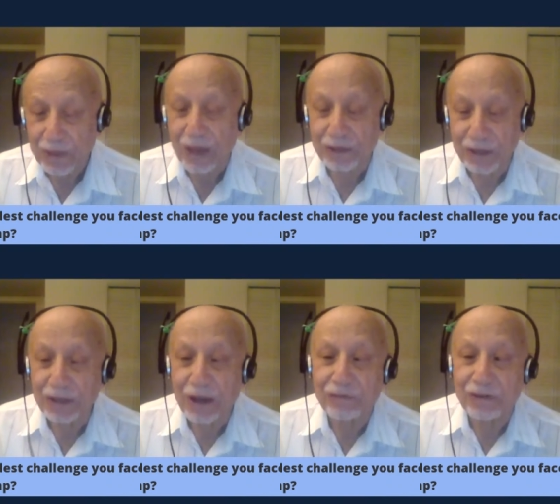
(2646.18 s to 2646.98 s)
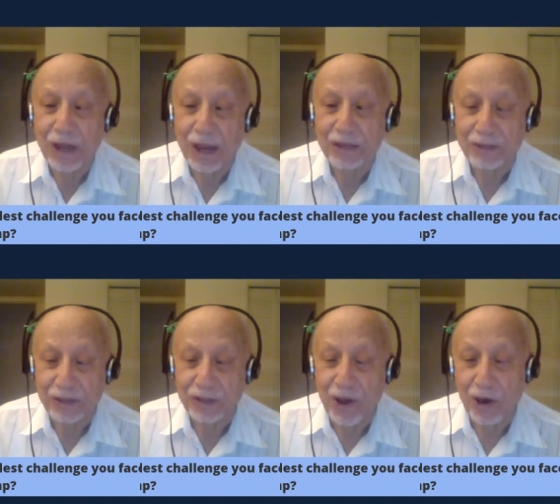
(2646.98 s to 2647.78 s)
I think they will hate
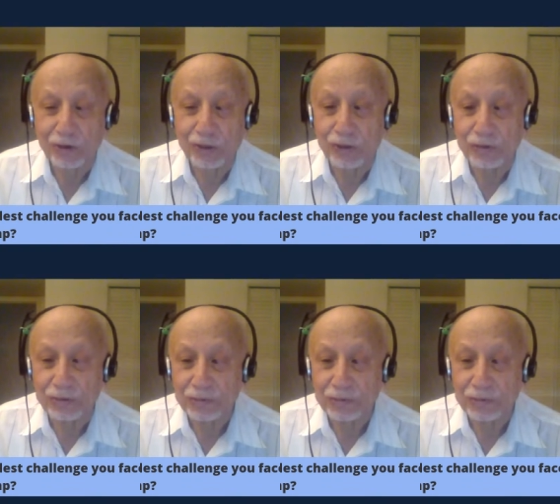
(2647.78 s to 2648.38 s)
it now too.